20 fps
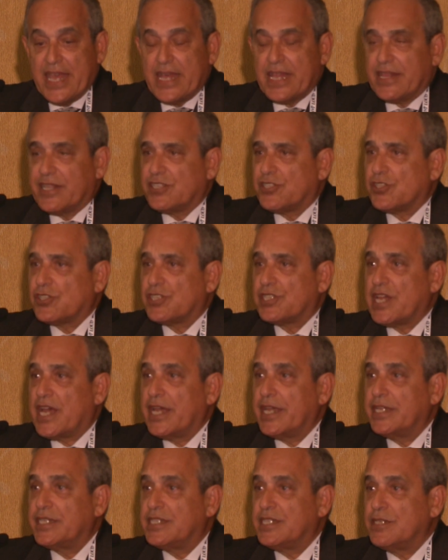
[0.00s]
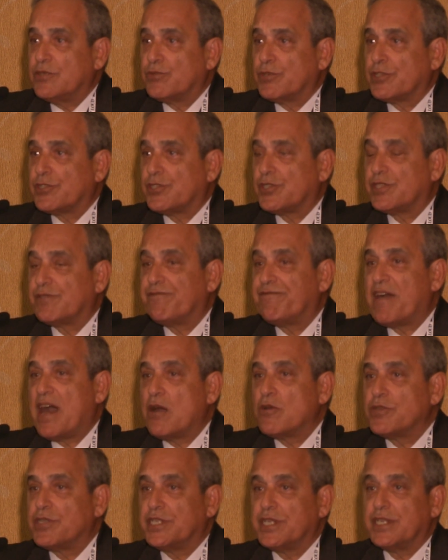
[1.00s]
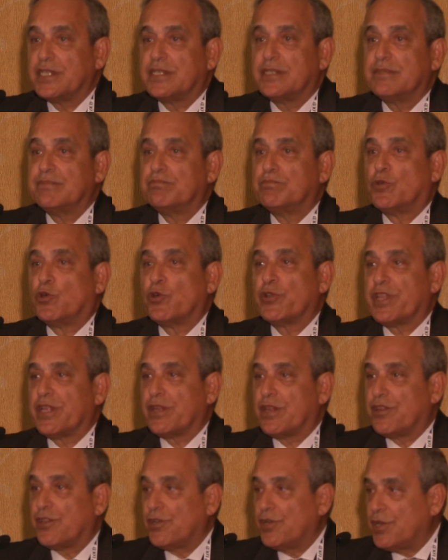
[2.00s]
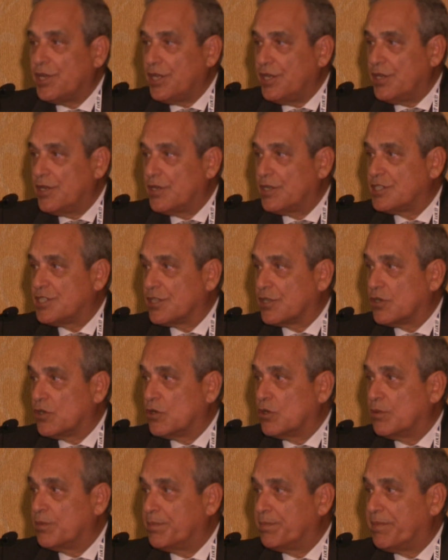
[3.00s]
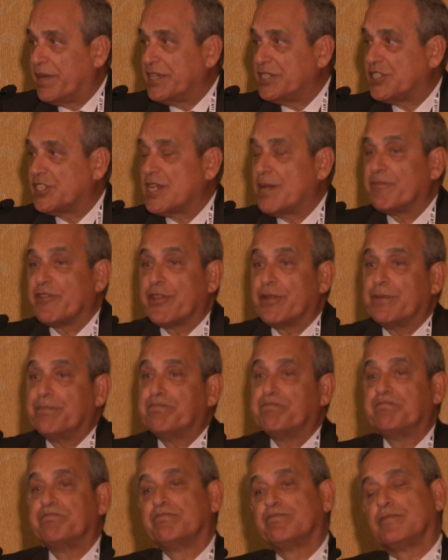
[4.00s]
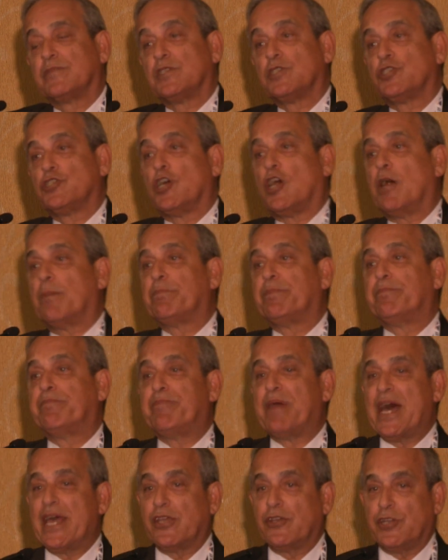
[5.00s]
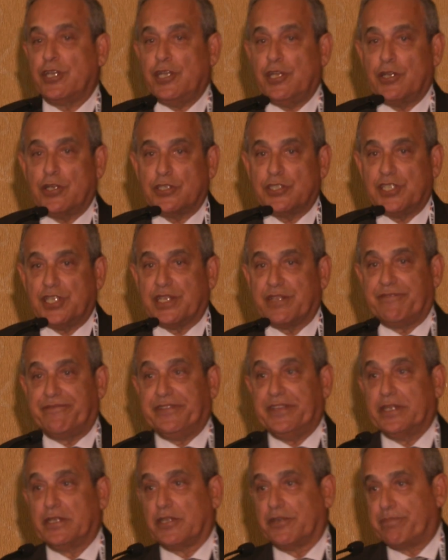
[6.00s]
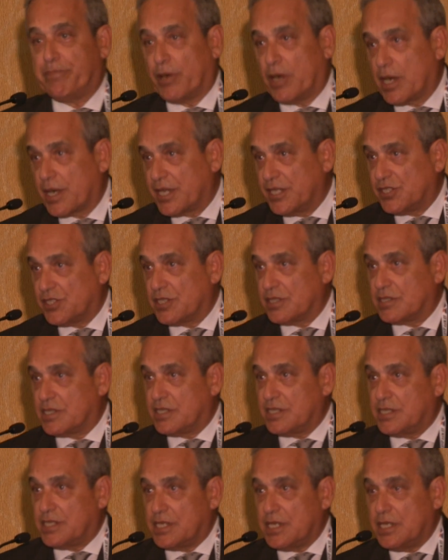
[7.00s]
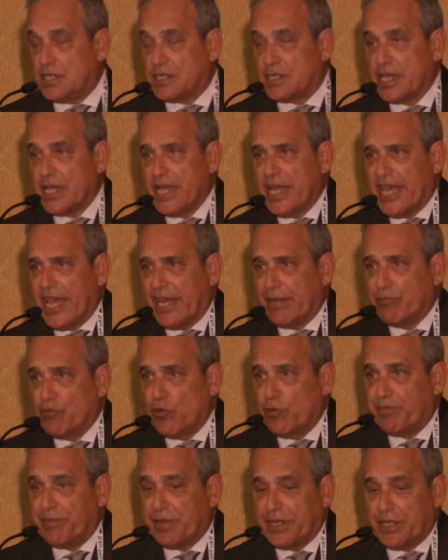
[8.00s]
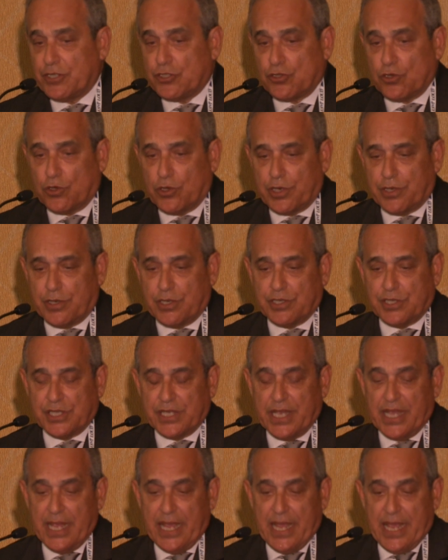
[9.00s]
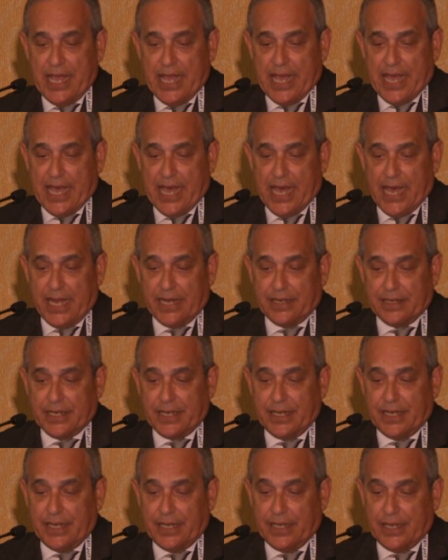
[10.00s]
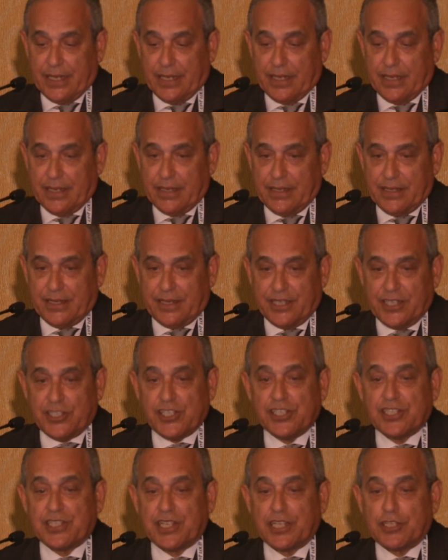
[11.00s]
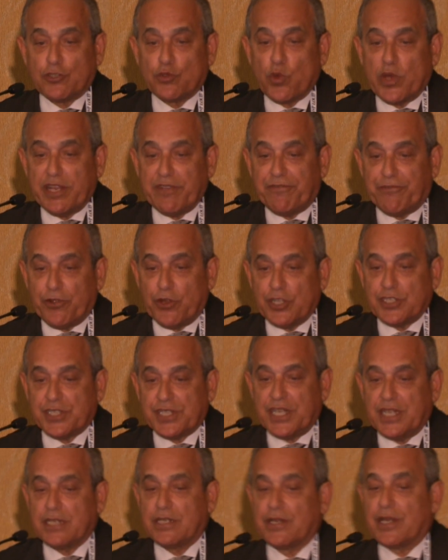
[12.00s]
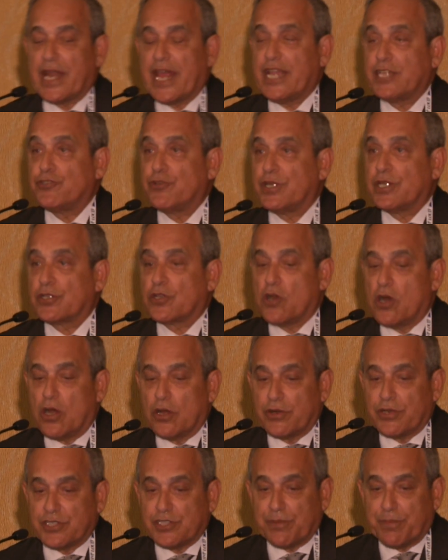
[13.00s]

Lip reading: The society was founded more than 30 years ago by some of the top pioneers in the field of Parkinson's disease and movement disorders. And this is the 21st International Congress